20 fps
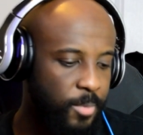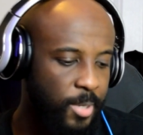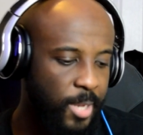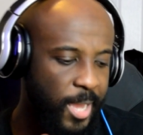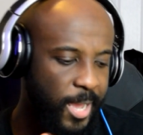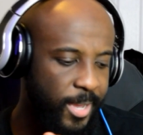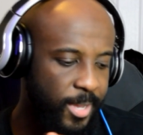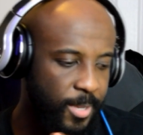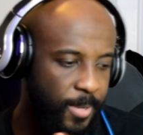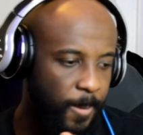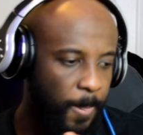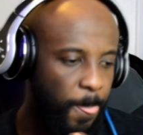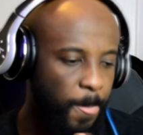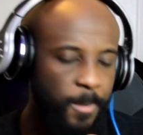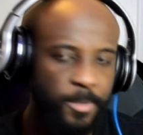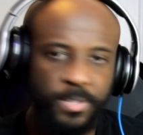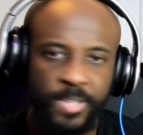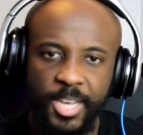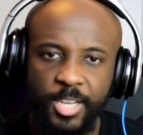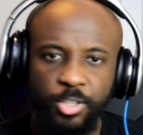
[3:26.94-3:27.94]
like,
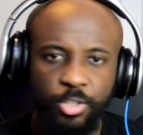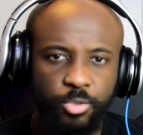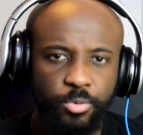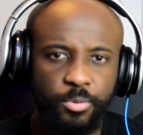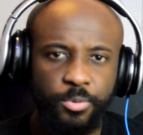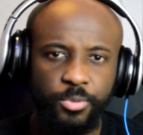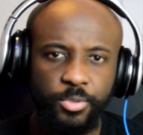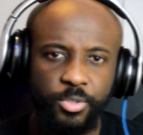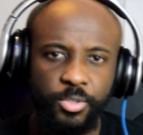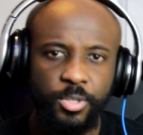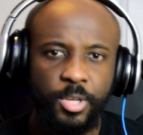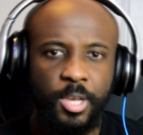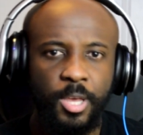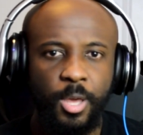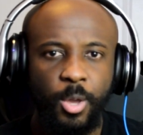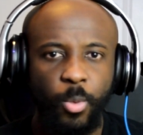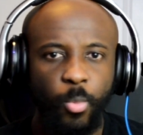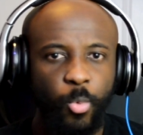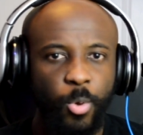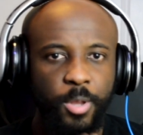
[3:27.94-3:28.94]
dangerous,
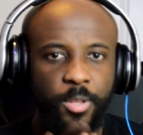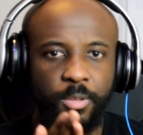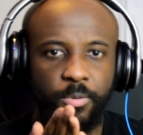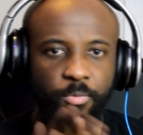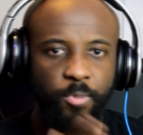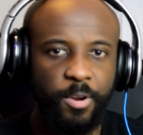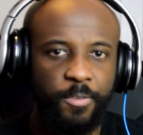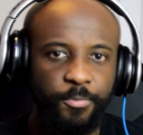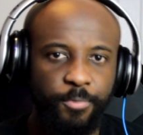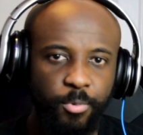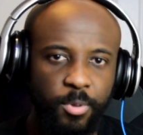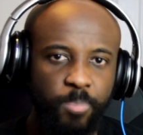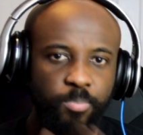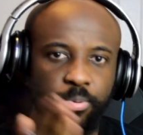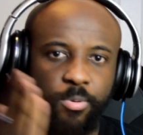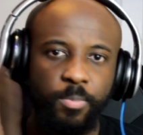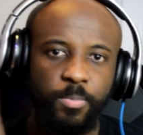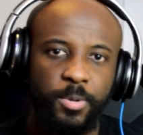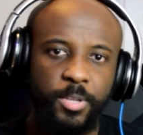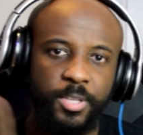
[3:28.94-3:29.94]
where the referee
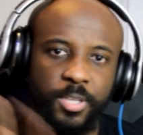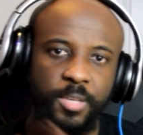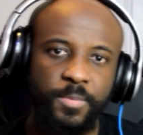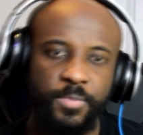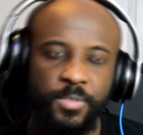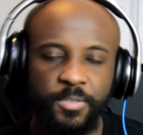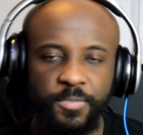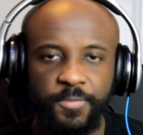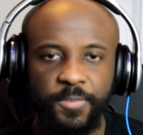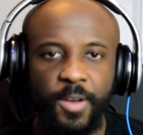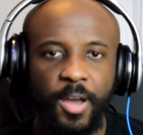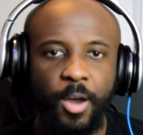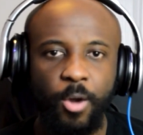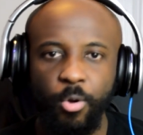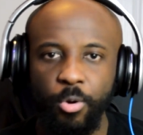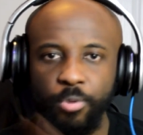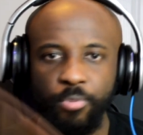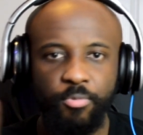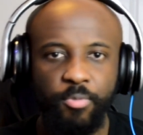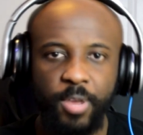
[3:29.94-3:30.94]
probably gives a foul
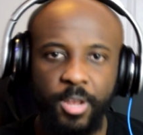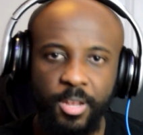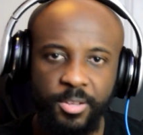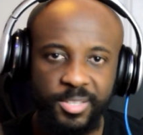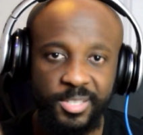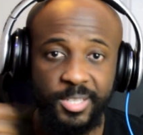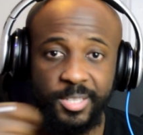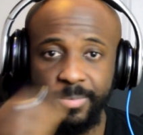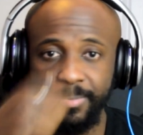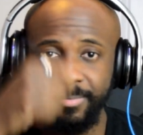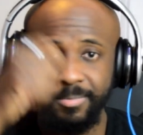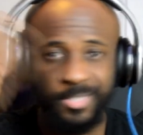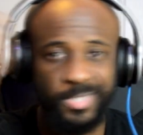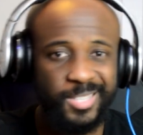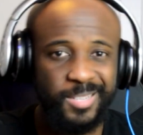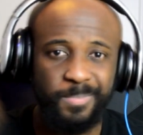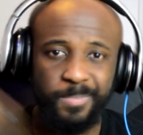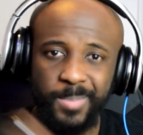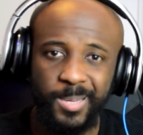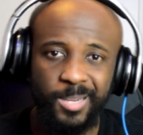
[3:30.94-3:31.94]
or a
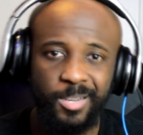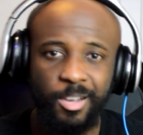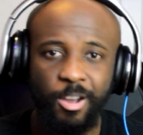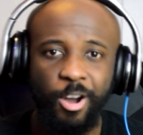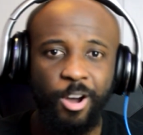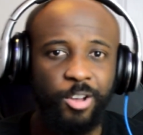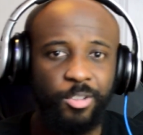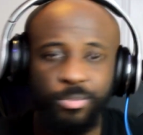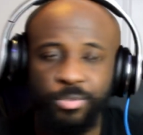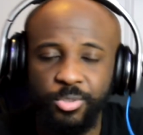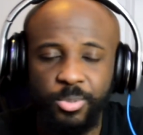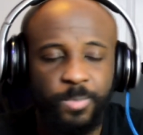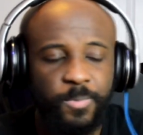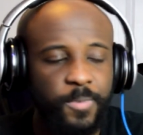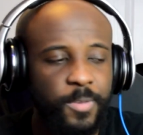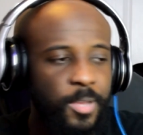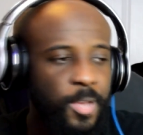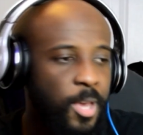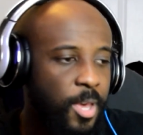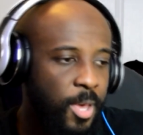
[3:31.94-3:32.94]
sin bin card or
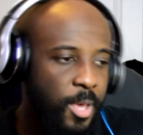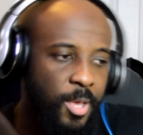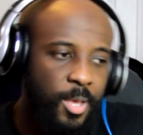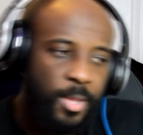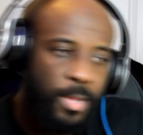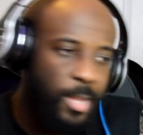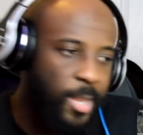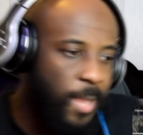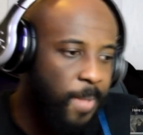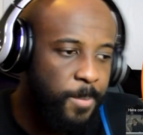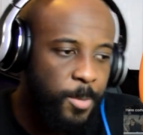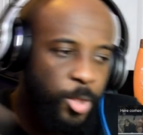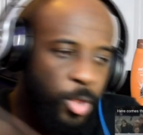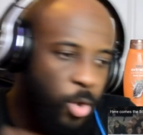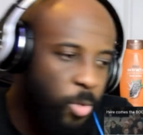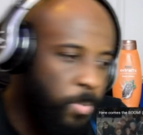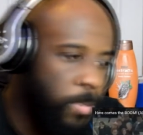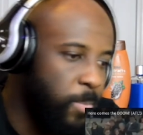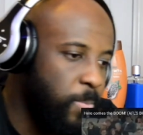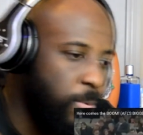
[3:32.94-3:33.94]
something? Let me
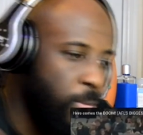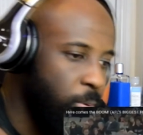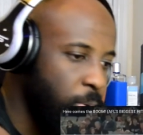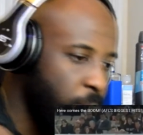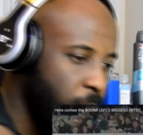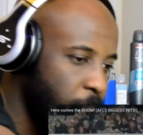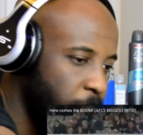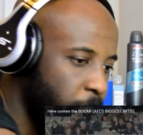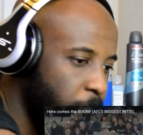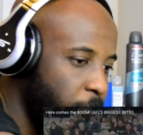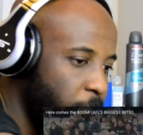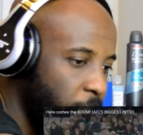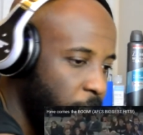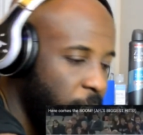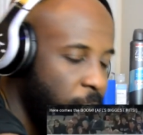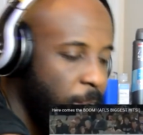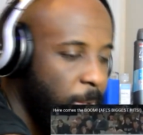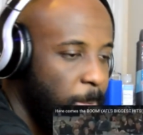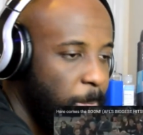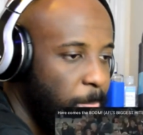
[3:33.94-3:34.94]
know, people. But
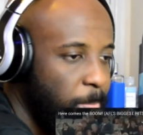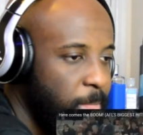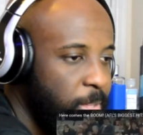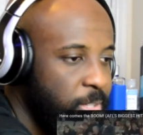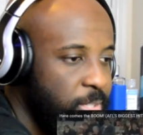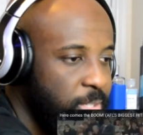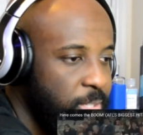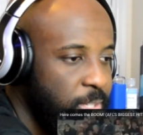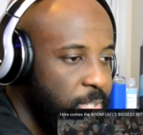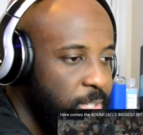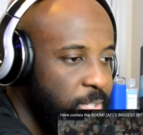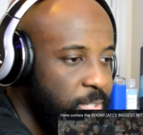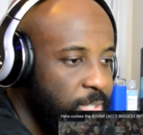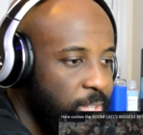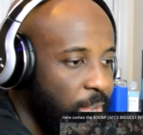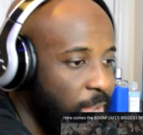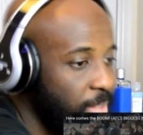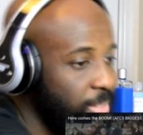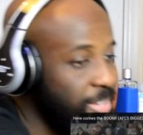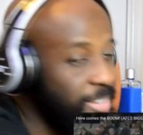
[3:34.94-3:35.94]
yeah, this is,
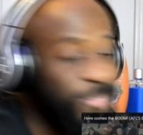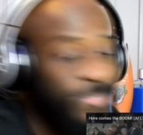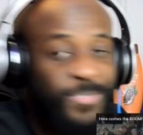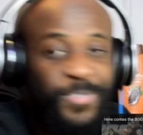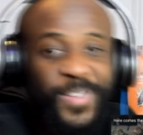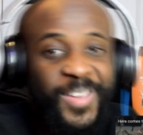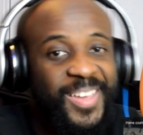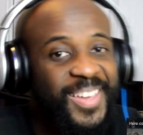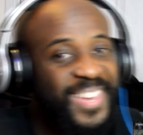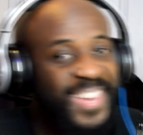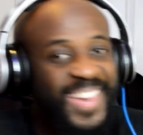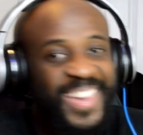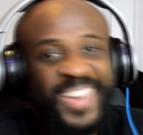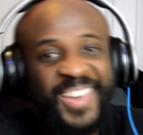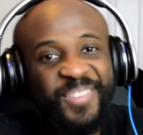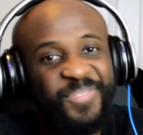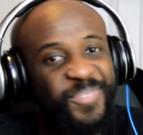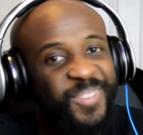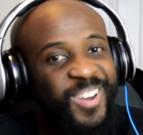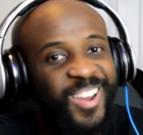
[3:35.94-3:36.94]
I didn't think
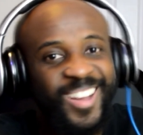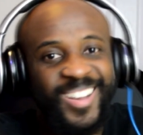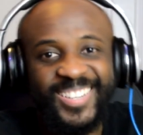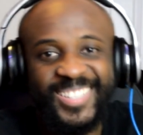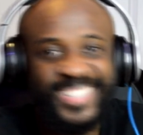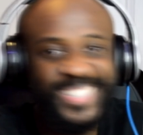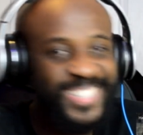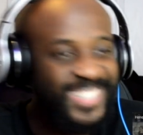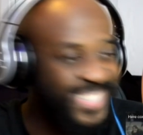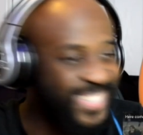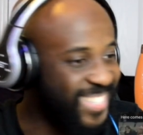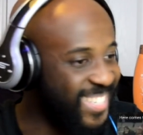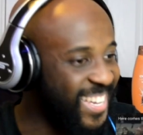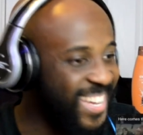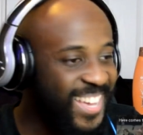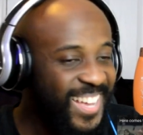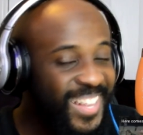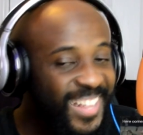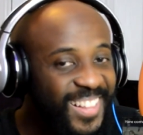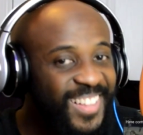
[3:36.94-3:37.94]
AFL had this
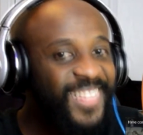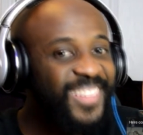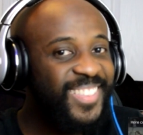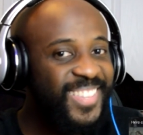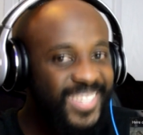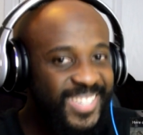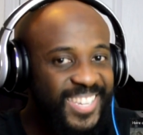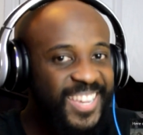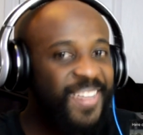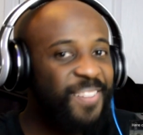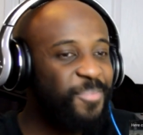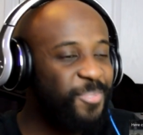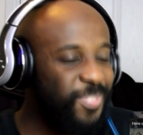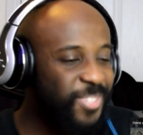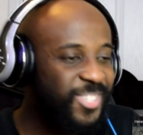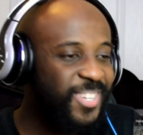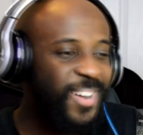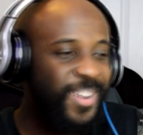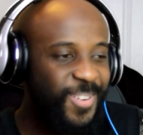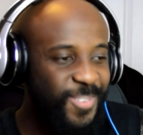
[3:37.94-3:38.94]
heavy
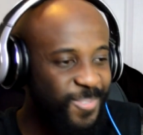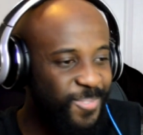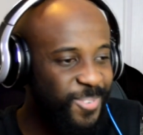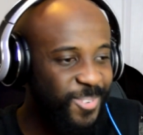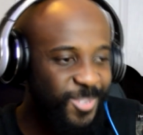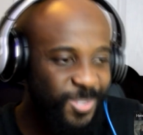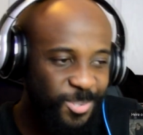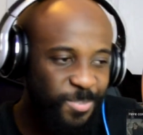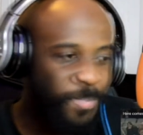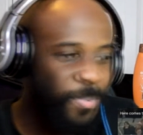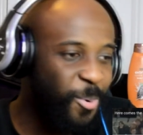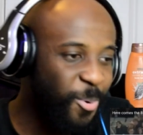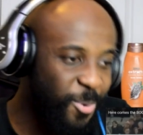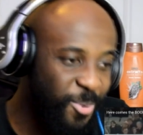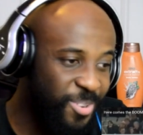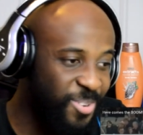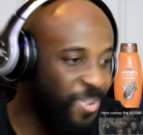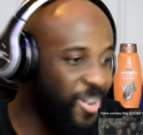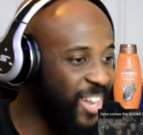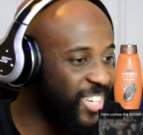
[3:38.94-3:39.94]
side of the
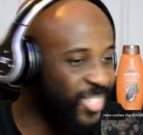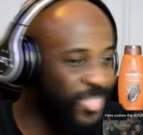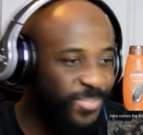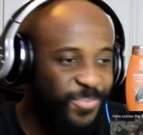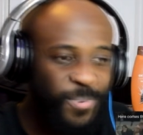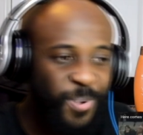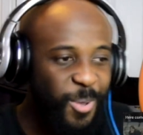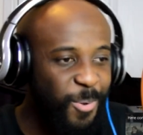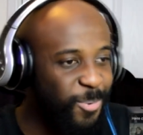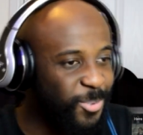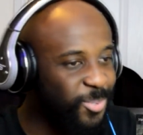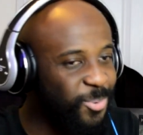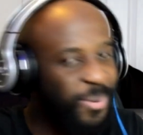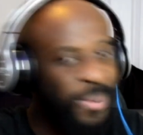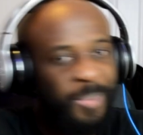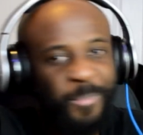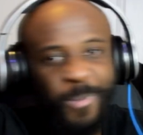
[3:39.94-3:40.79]
sport. You know, I just thought it was all